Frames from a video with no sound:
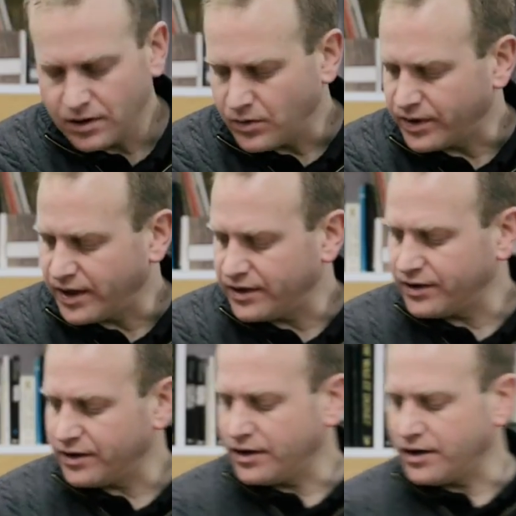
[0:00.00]
When
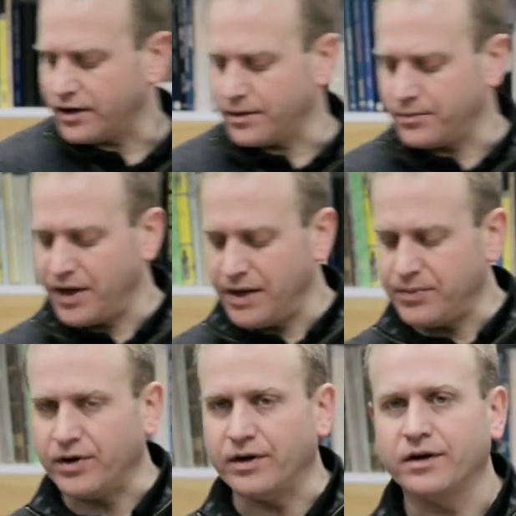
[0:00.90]
handling uh,
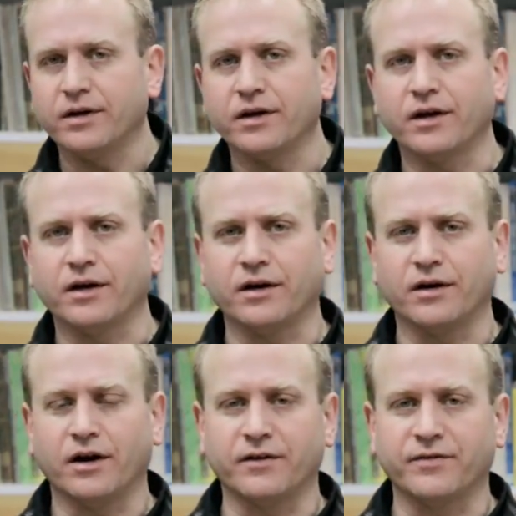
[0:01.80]
paper uh,
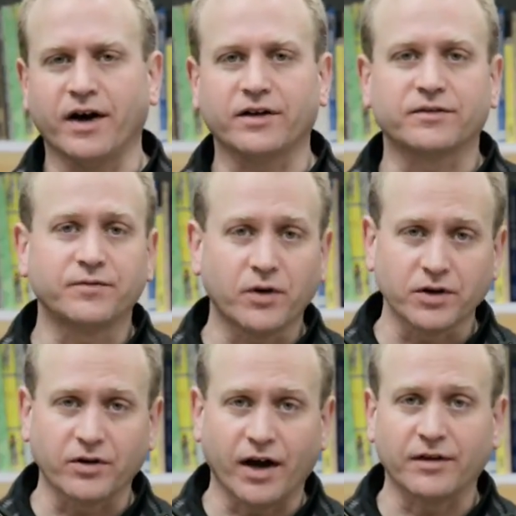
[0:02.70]
artifacts and
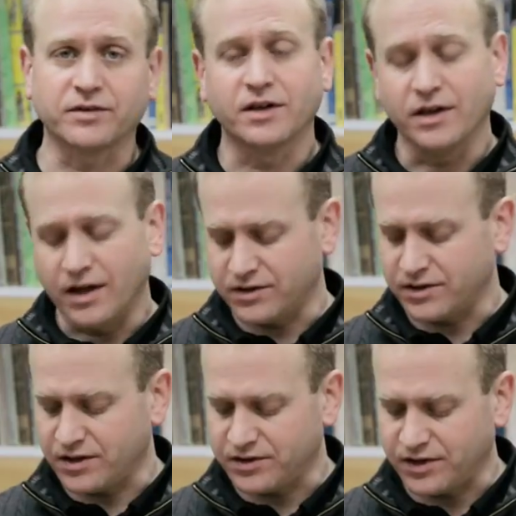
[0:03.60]
photographs is
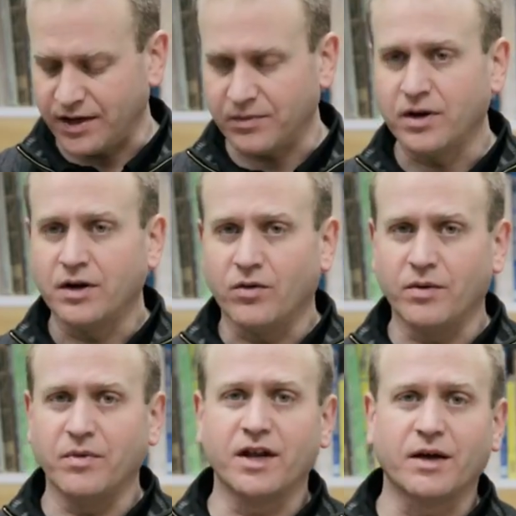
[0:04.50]
another time when it
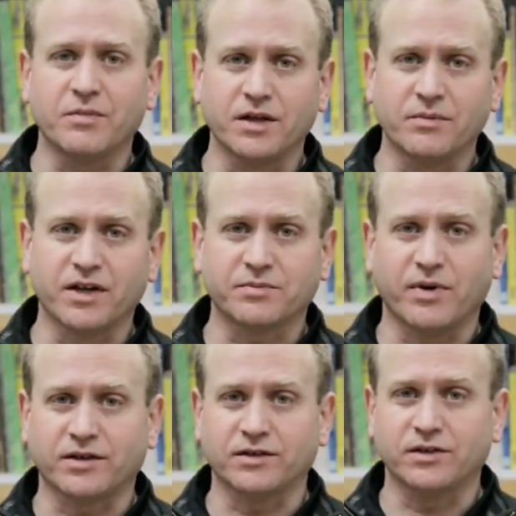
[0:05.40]
may not be the best
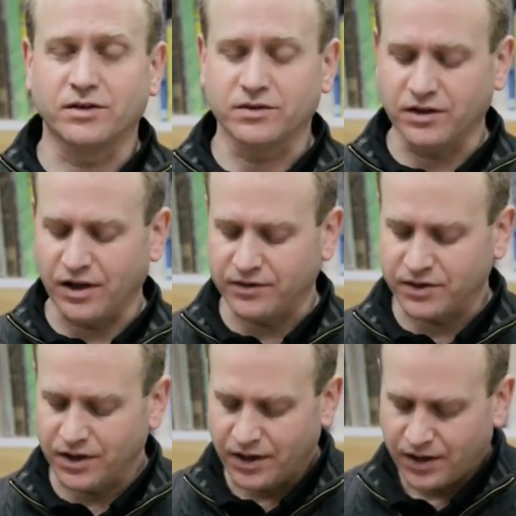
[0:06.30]
practice to use gloves.
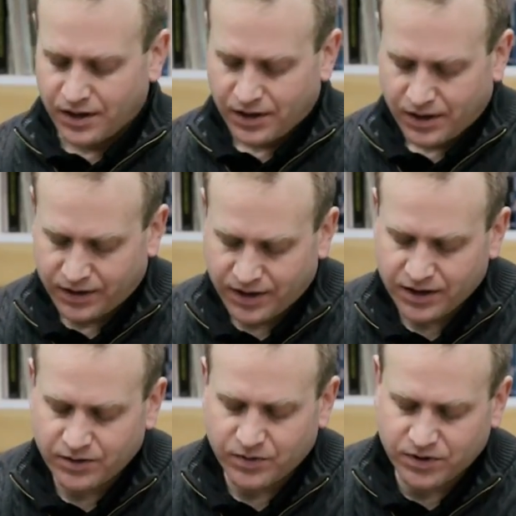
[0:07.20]

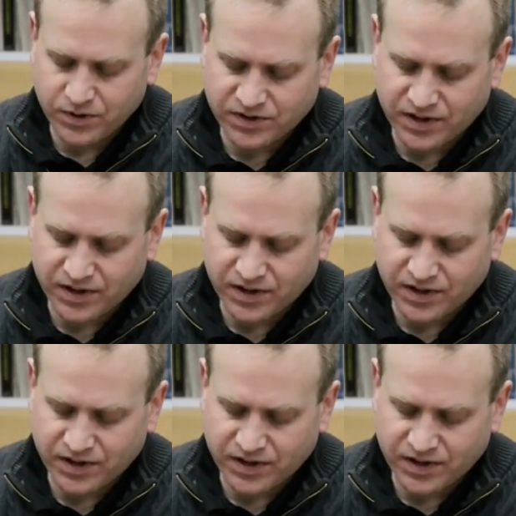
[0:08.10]
Again, the reduced